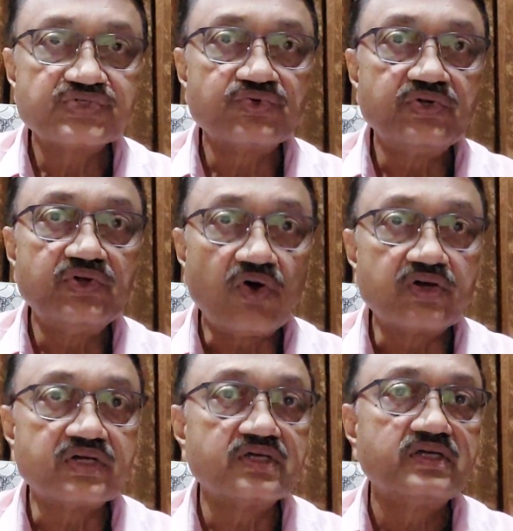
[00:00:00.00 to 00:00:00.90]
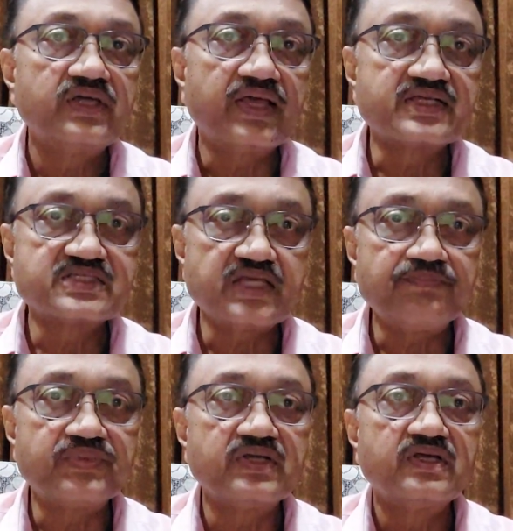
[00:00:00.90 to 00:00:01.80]
should not
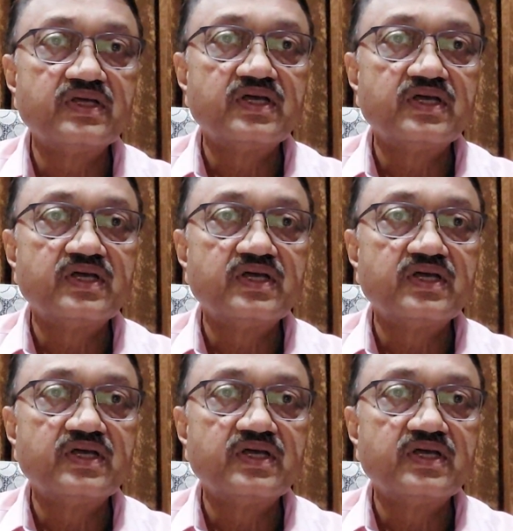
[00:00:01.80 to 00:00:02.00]
accept